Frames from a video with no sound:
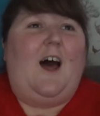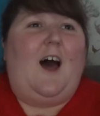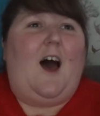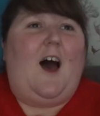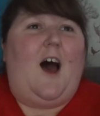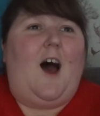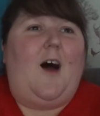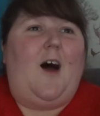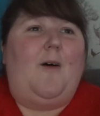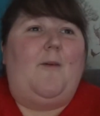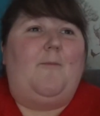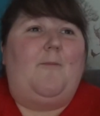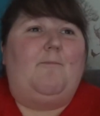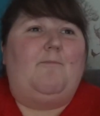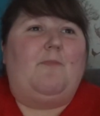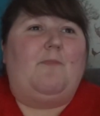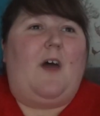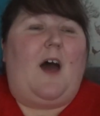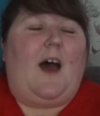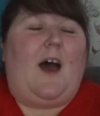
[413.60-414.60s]

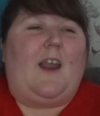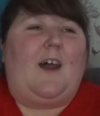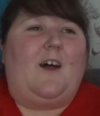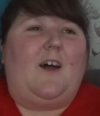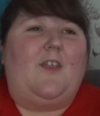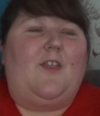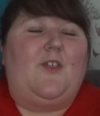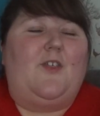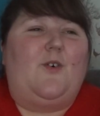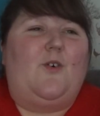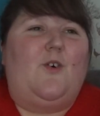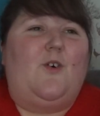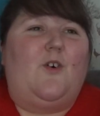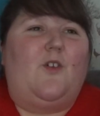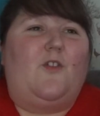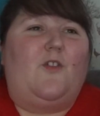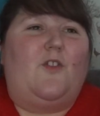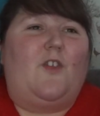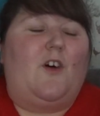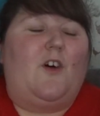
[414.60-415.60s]
um, and I
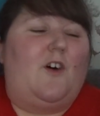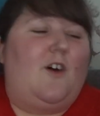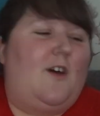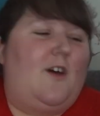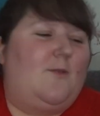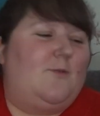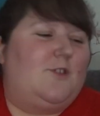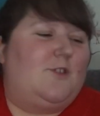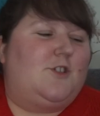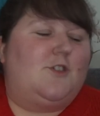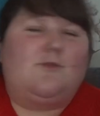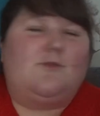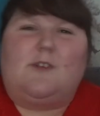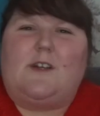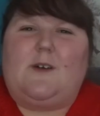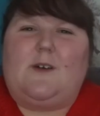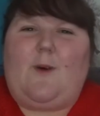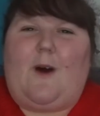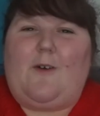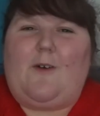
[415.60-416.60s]
thought that it was just
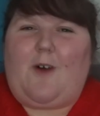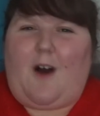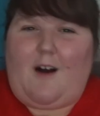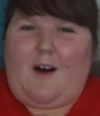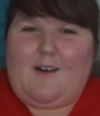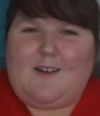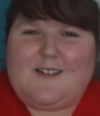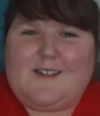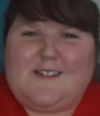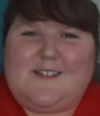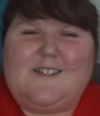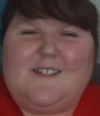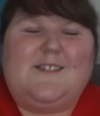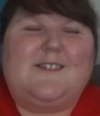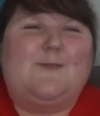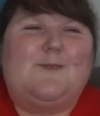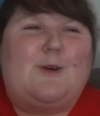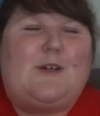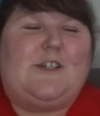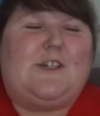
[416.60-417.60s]
really well casted,
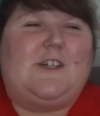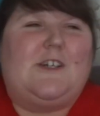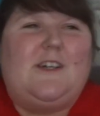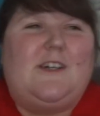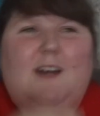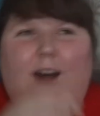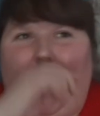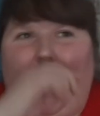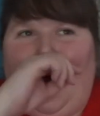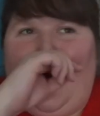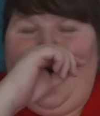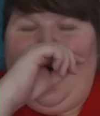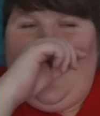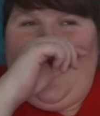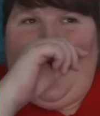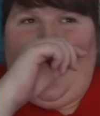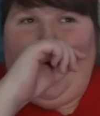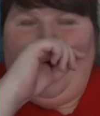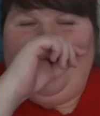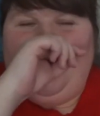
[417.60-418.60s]
especially
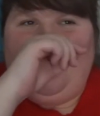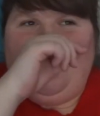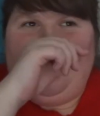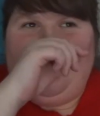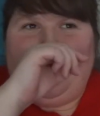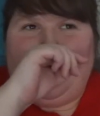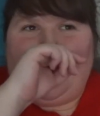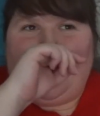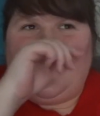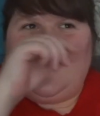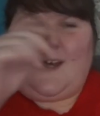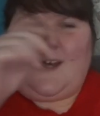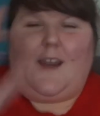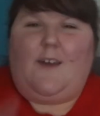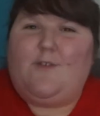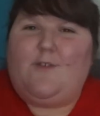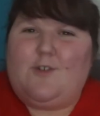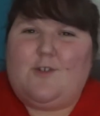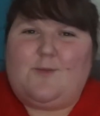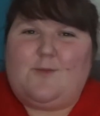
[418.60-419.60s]
because um, I
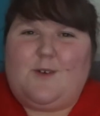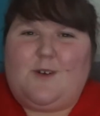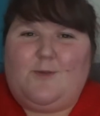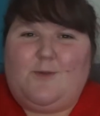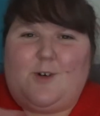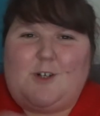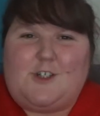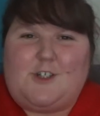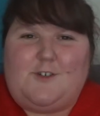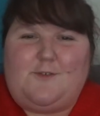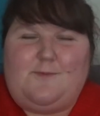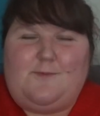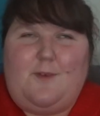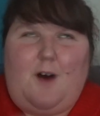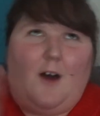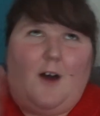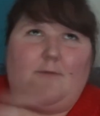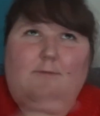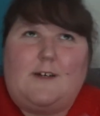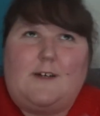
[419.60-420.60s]
never normally watch
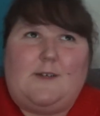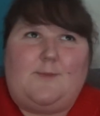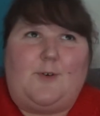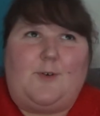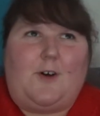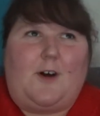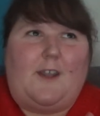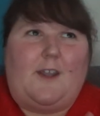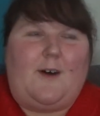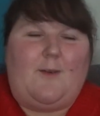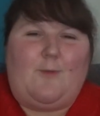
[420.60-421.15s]
a, read a book and then